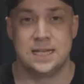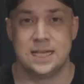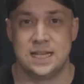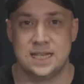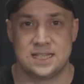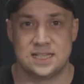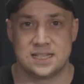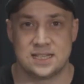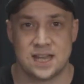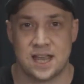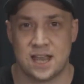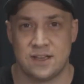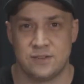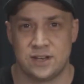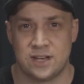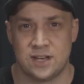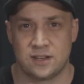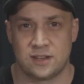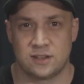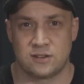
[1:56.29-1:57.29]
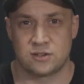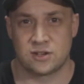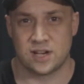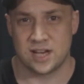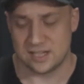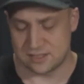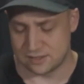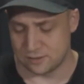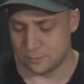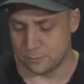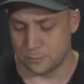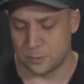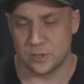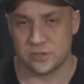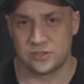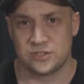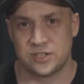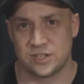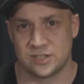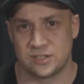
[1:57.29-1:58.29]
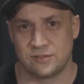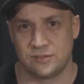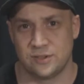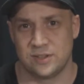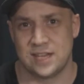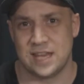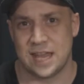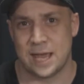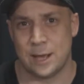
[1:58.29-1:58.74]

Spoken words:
it didn't have any other trays, so it was just for the